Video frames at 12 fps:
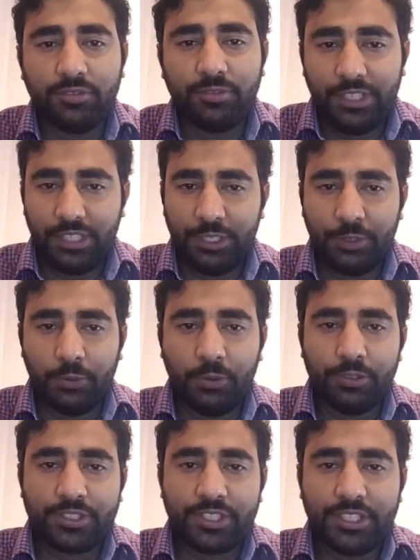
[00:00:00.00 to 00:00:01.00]
weekly
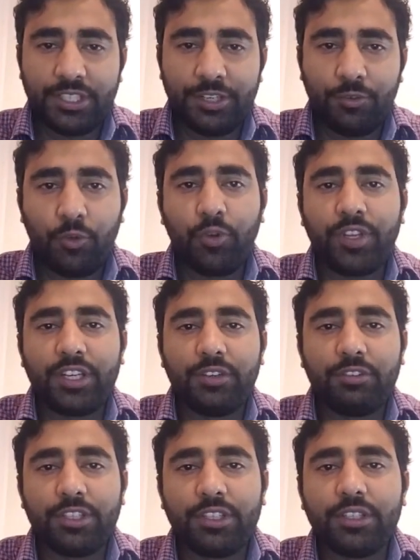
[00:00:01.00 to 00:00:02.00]
goals and reviewing it
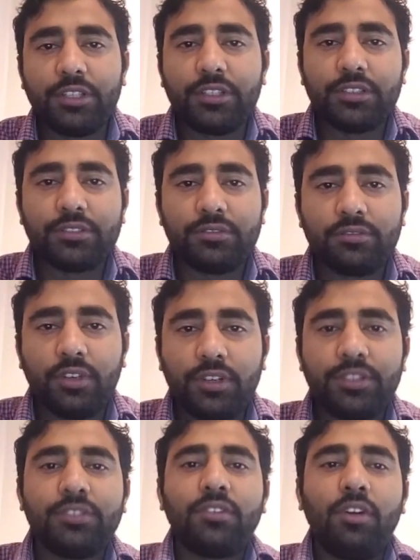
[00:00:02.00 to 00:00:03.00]
with
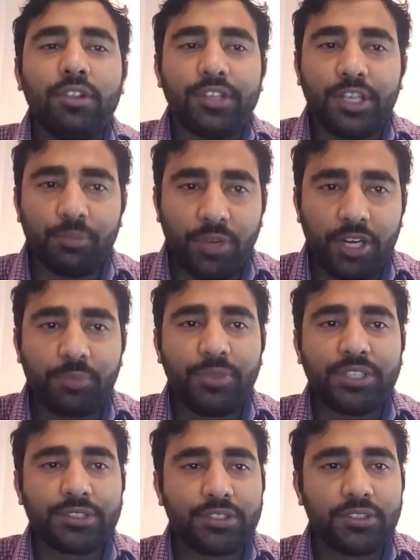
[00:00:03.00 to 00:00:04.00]
all the
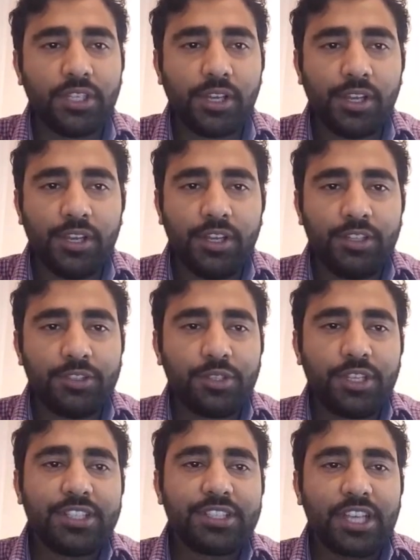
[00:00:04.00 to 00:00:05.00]
departments. So
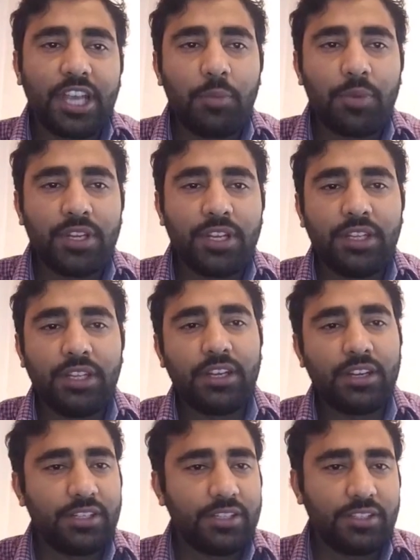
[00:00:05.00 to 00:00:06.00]
there is a captain and there
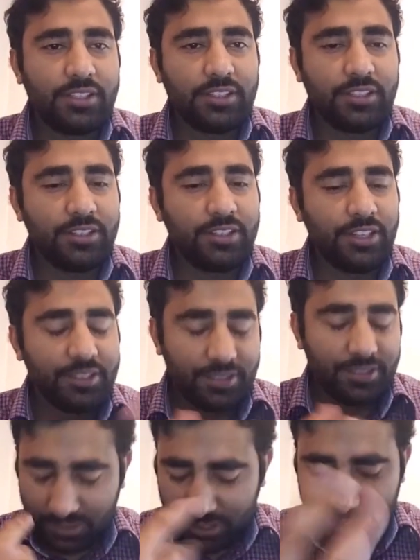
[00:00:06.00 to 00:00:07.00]
are there
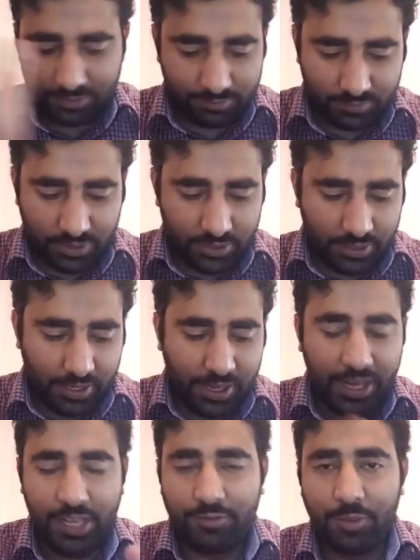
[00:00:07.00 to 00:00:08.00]
is like
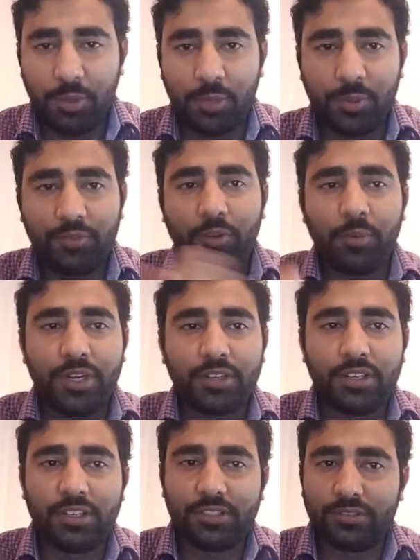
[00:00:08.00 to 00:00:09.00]
head of department for
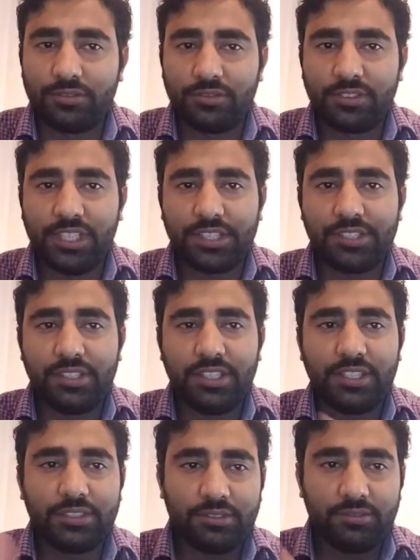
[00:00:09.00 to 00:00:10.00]
particular section
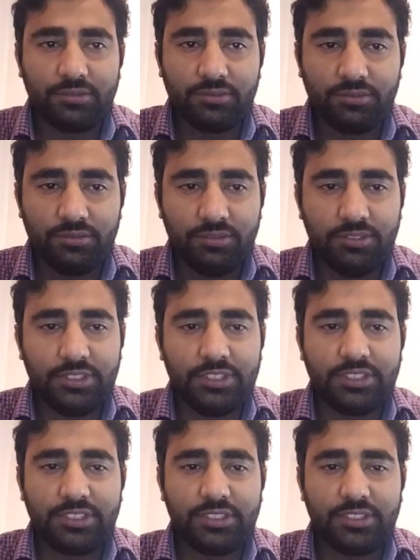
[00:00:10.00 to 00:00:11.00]
like
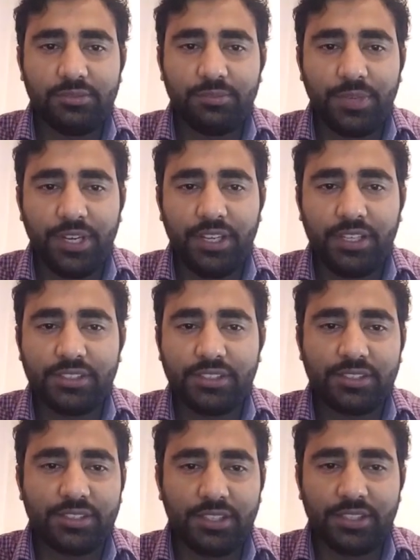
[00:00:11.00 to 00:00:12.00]

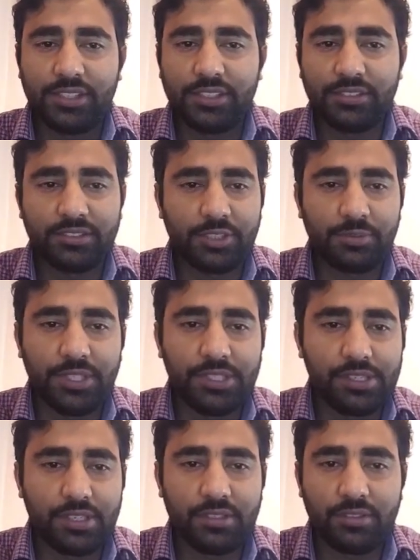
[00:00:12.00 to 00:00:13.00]
brakes, steering,
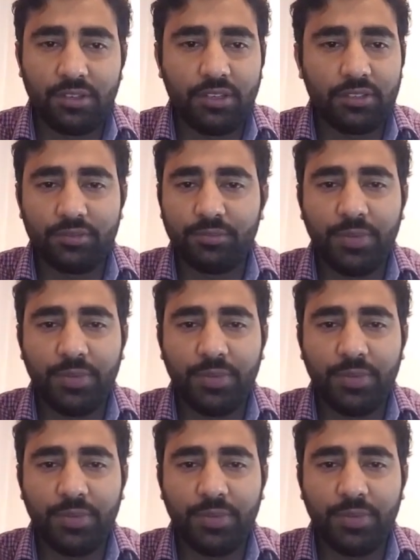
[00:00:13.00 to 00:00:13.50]
suspension, or